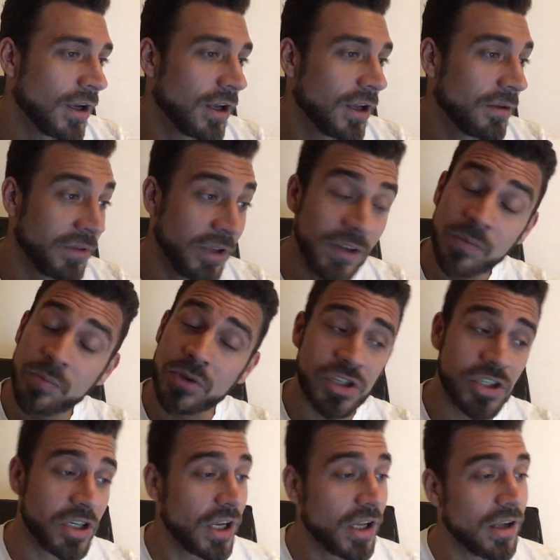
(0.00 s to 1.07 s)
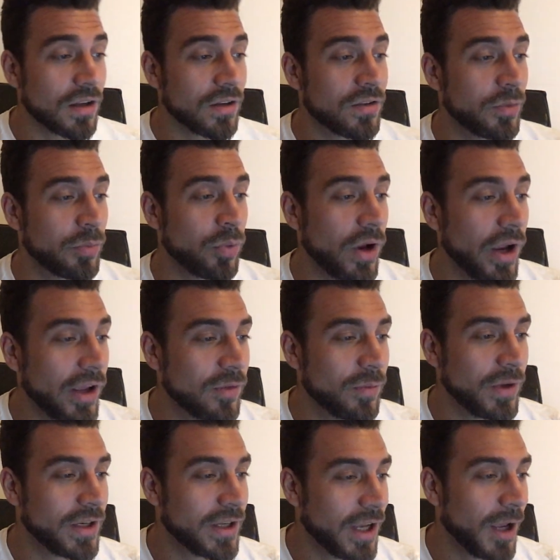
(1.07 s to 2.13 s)
Uh, Vince Pichel
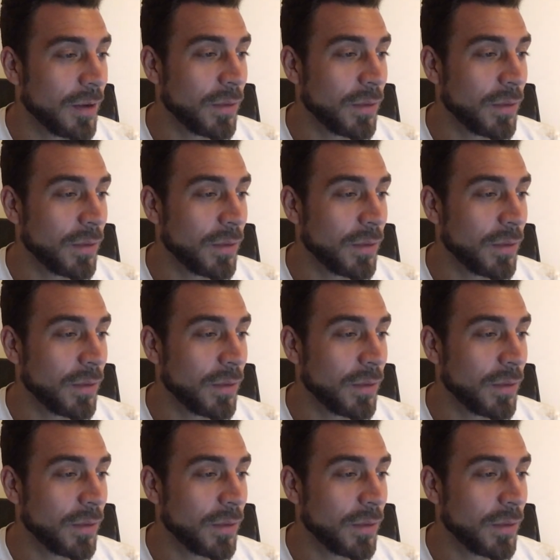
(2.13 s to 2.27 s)
surprised me.